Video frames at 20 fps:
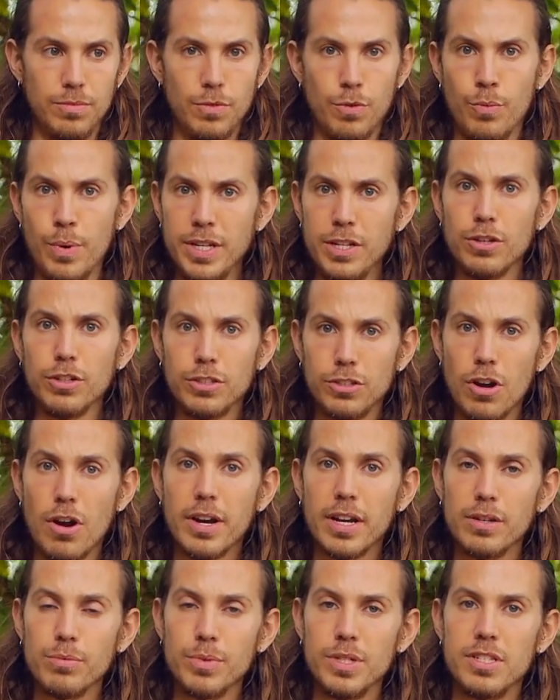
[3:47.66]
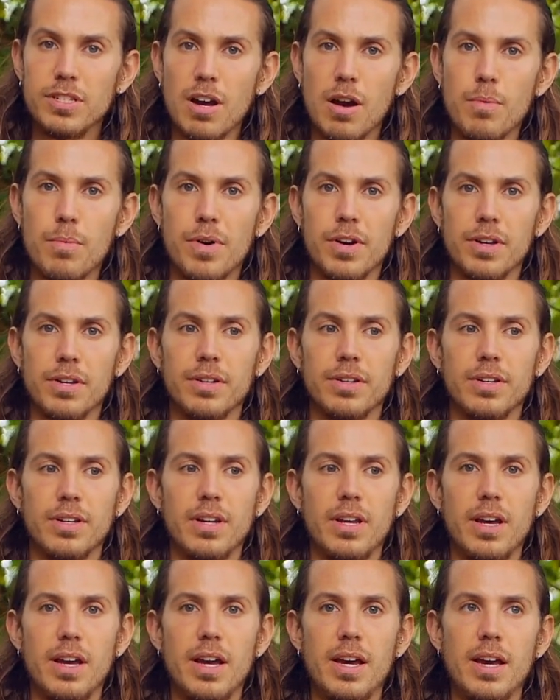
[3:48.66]
When you're talking with someone
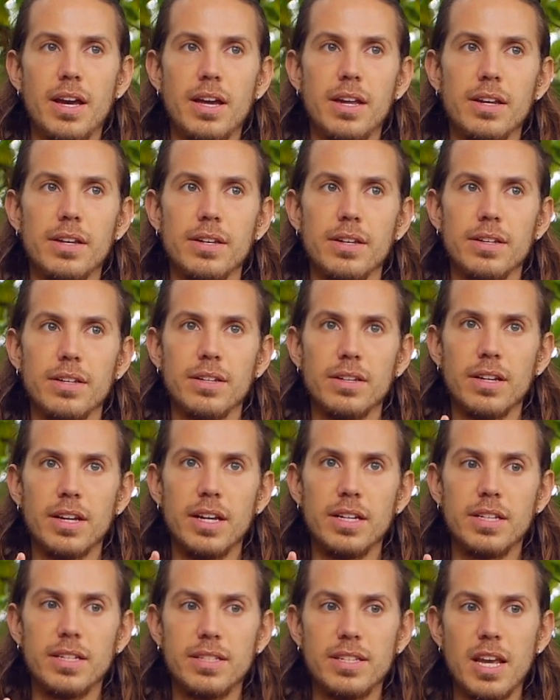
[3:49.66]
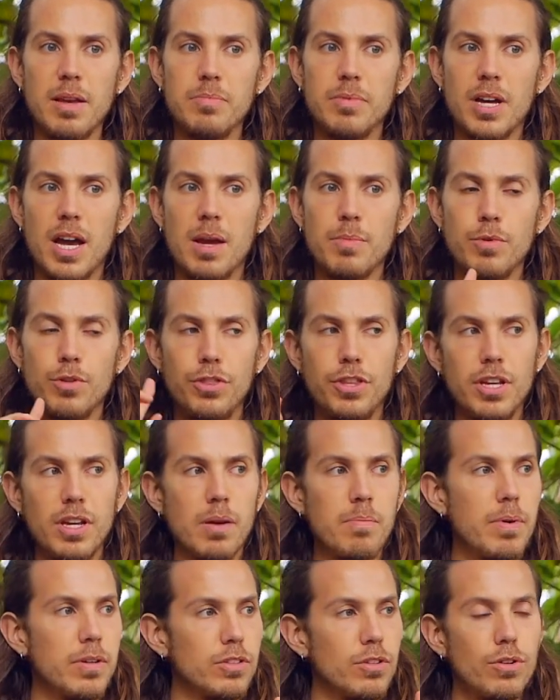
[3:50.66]
and at the same time you think
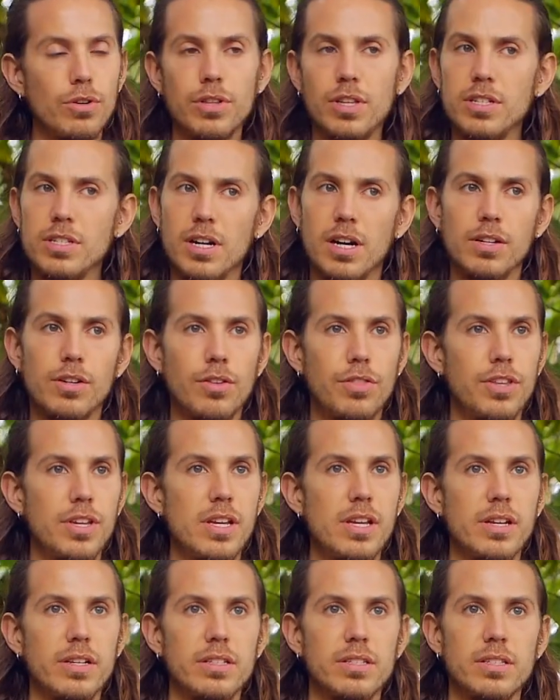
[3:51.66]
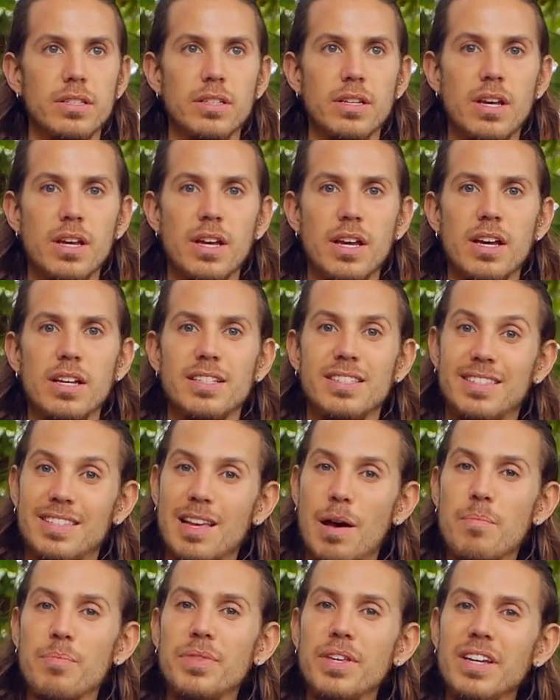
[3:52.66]
about all these other things,
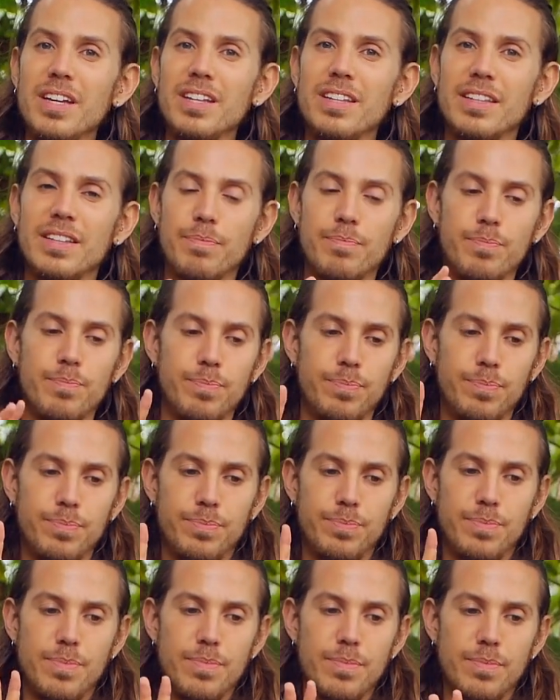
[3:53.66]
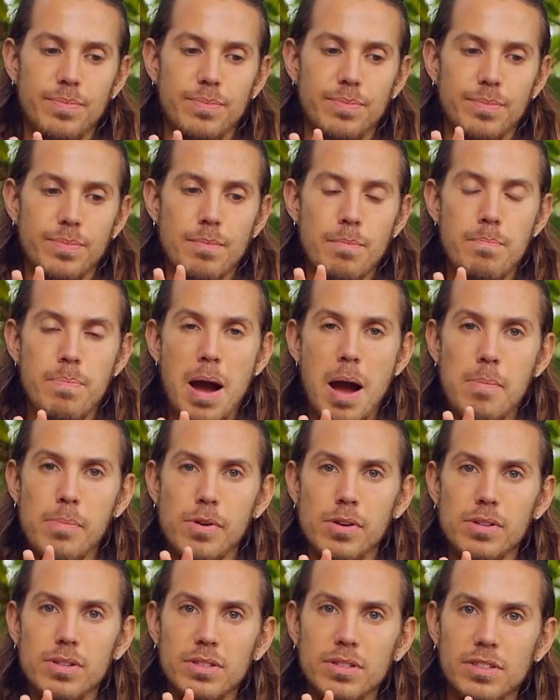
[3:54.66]
something in the
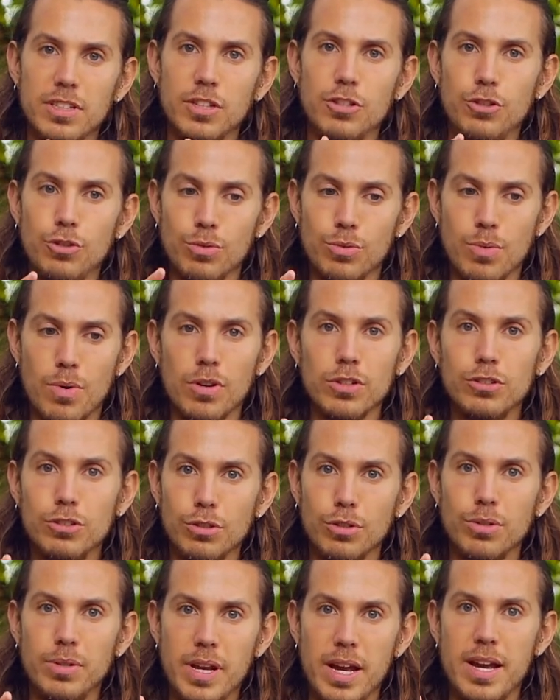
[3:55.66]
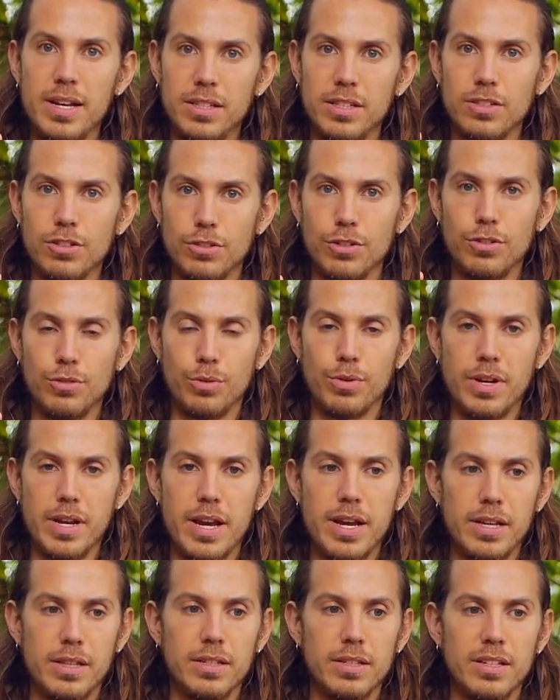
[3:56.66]
bubble that you want to create in order to
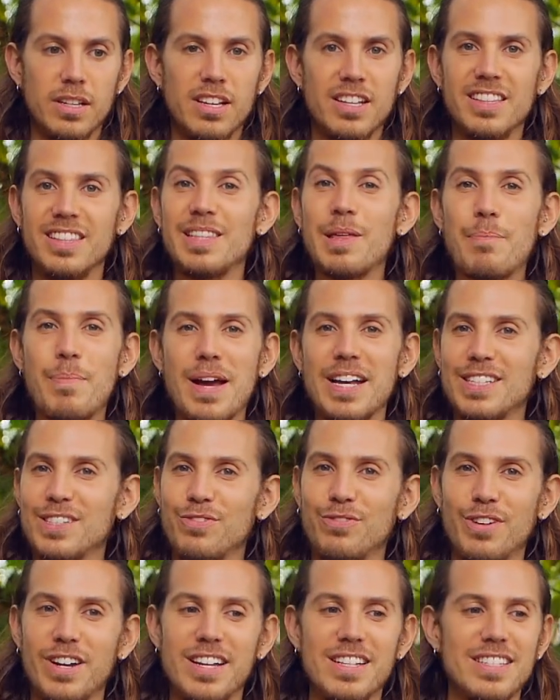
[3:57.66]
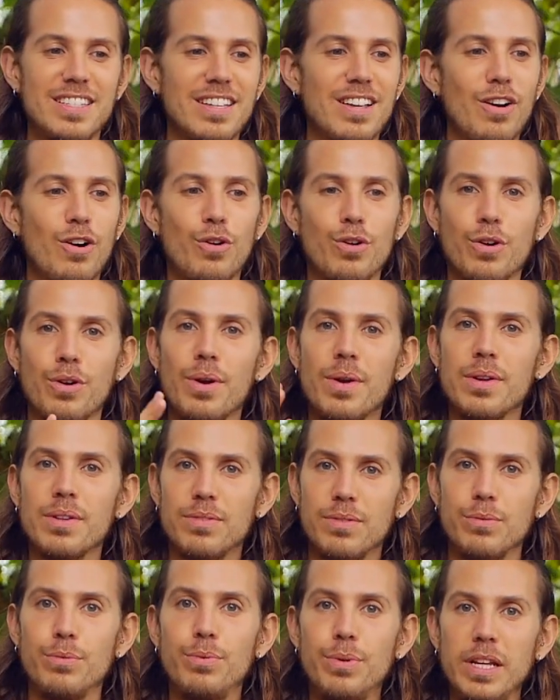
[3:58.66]
create the best friends or
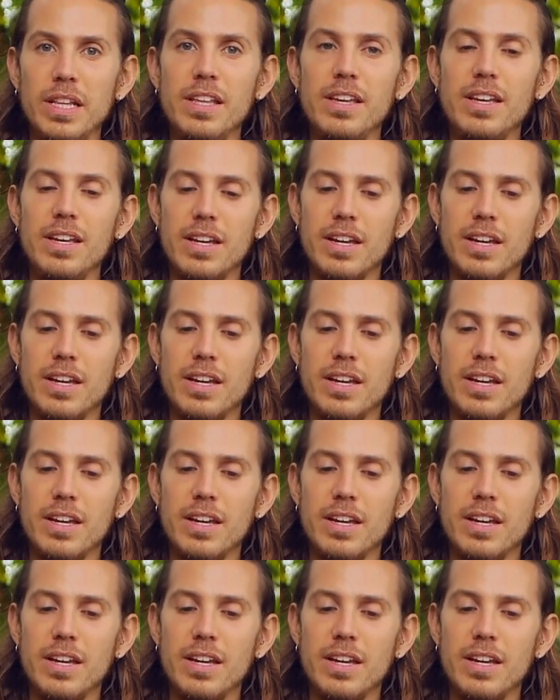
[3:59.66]
really